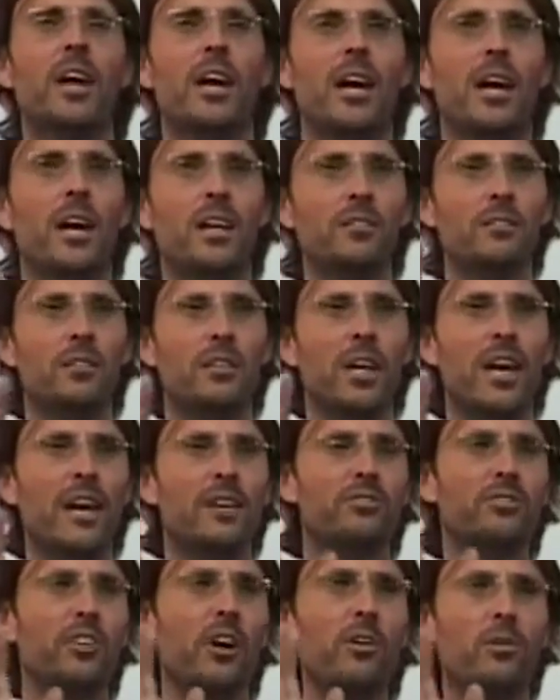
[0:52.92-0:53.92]
and
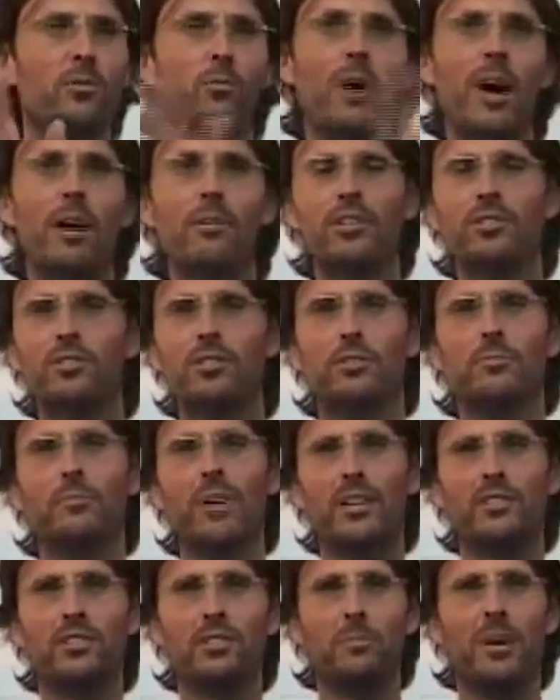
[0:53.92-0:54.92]
don't worry too
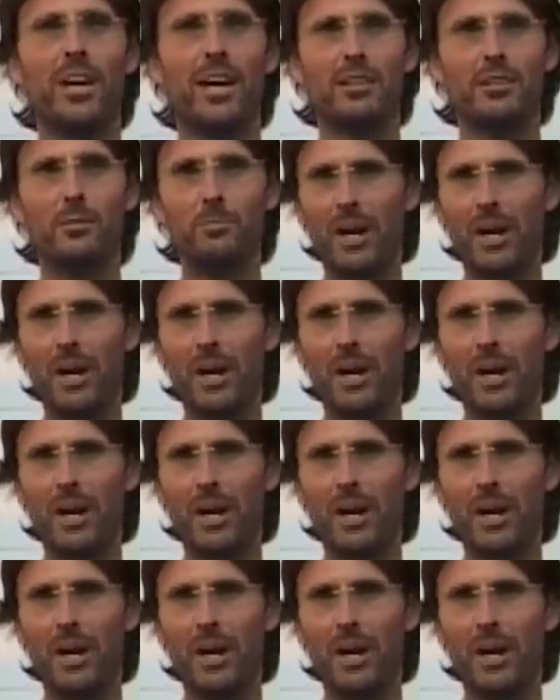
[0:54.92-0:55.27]
much about your